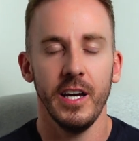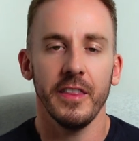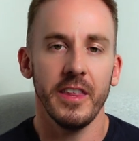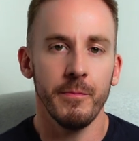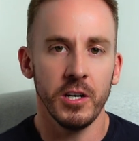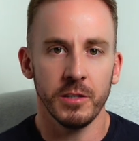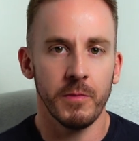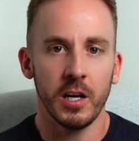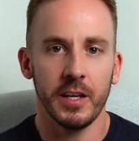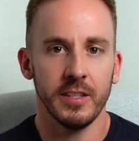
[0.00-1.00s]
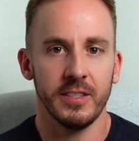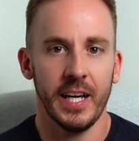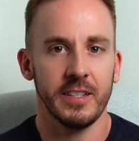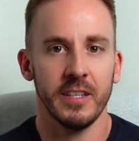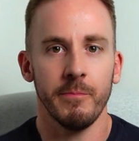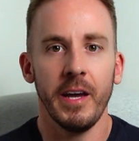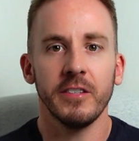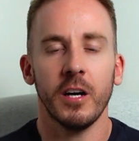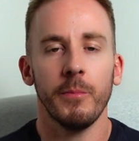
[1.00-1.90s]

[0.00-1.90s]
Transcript: The emerging market sector makes up